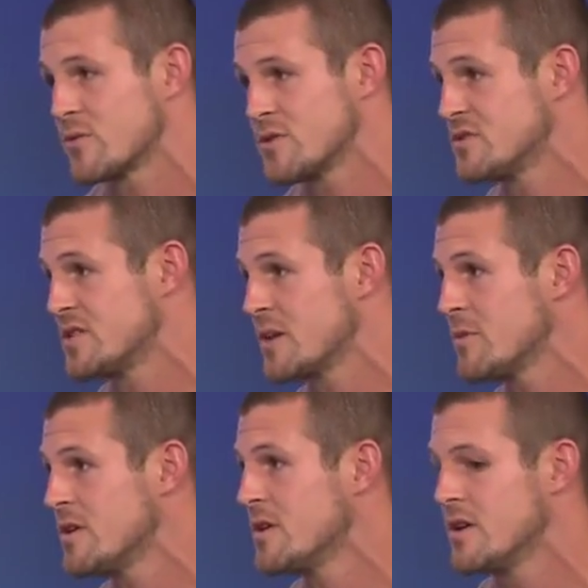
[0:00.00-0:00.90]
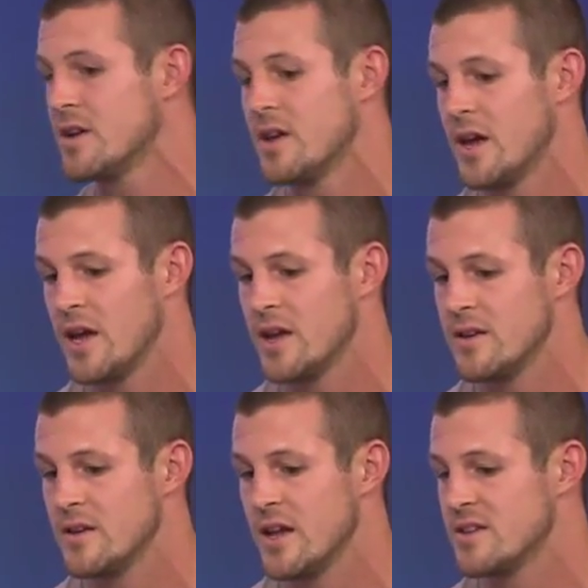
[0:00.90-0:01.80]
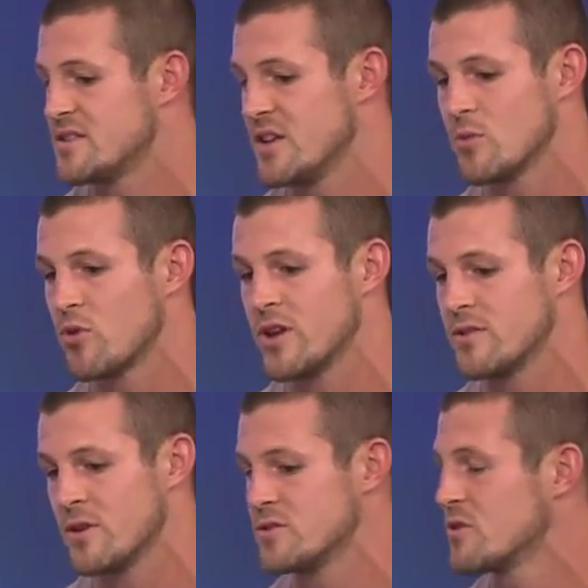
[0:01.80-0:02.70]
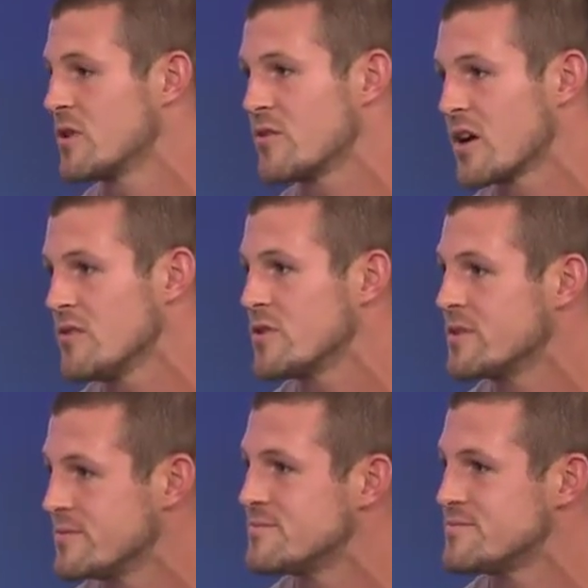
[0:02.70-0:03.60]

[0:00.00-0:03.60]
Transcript: like reduce stigma and, and to celebrate those who are in recovery.